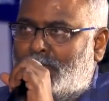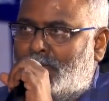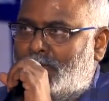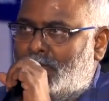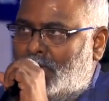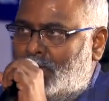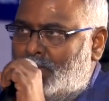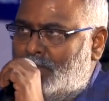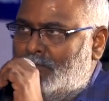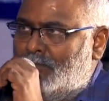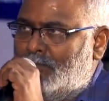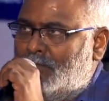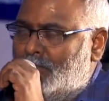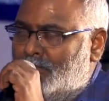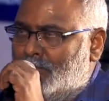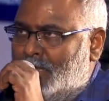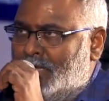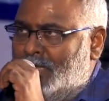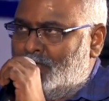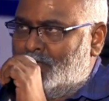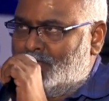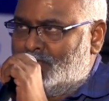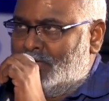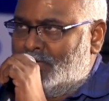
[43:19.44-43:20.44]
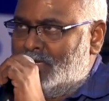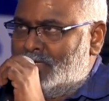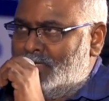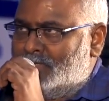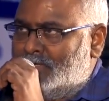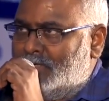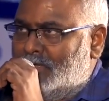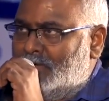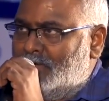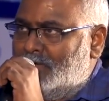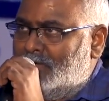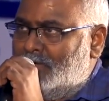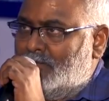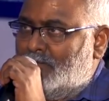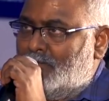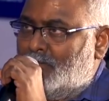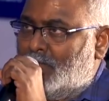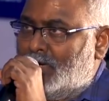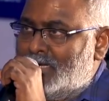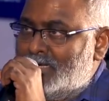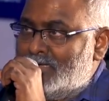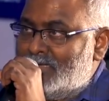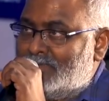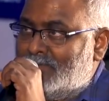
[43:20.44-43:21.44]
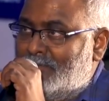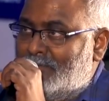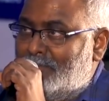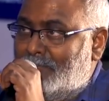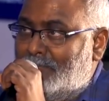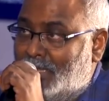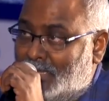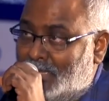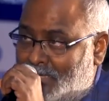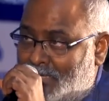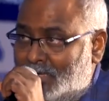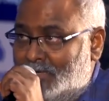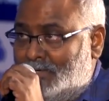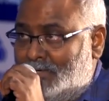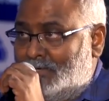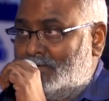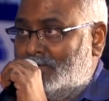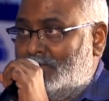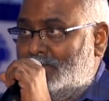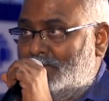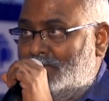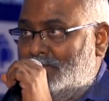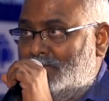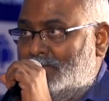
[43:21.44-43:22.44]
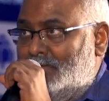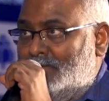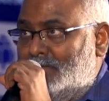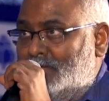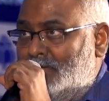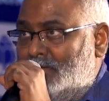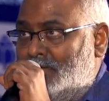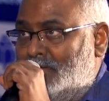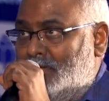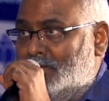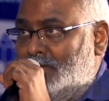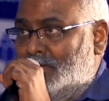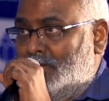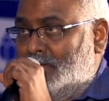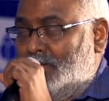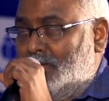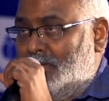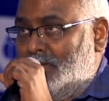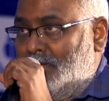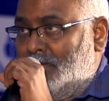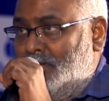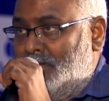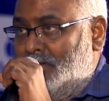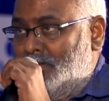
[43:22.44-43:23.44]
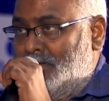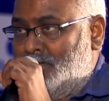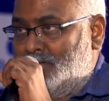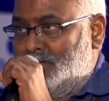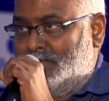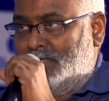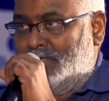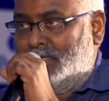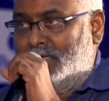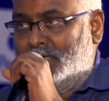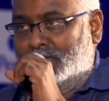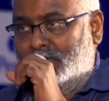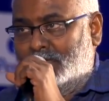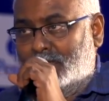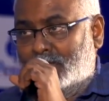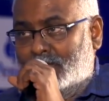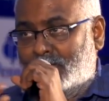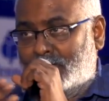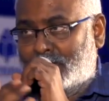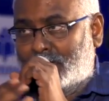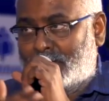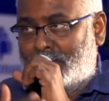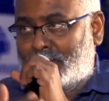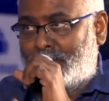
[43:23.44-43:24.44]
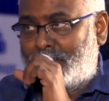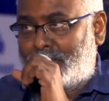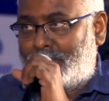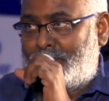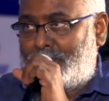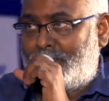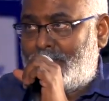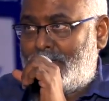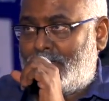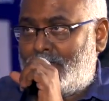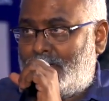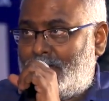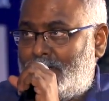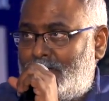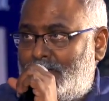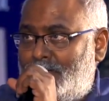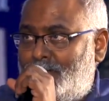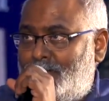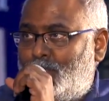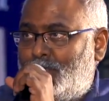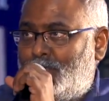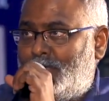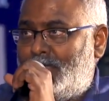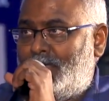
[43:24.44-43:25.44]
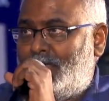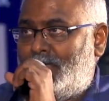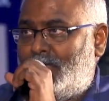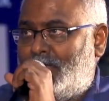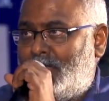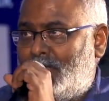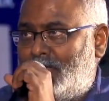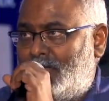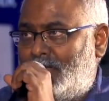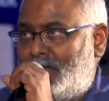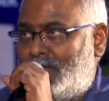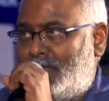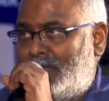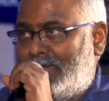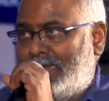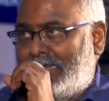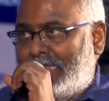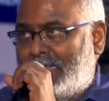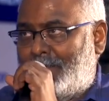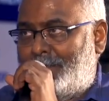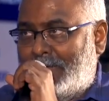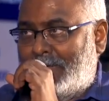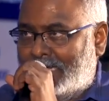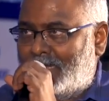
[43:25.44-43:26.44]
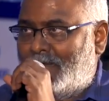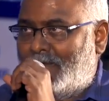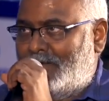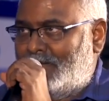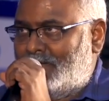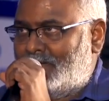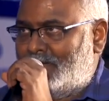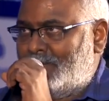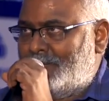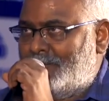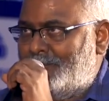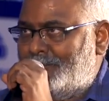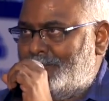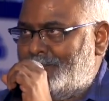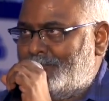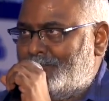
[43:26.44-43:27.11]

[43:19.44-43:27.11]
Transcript: Now, my question is, what is the merit uh, you see in a uh, devotee or in an applicant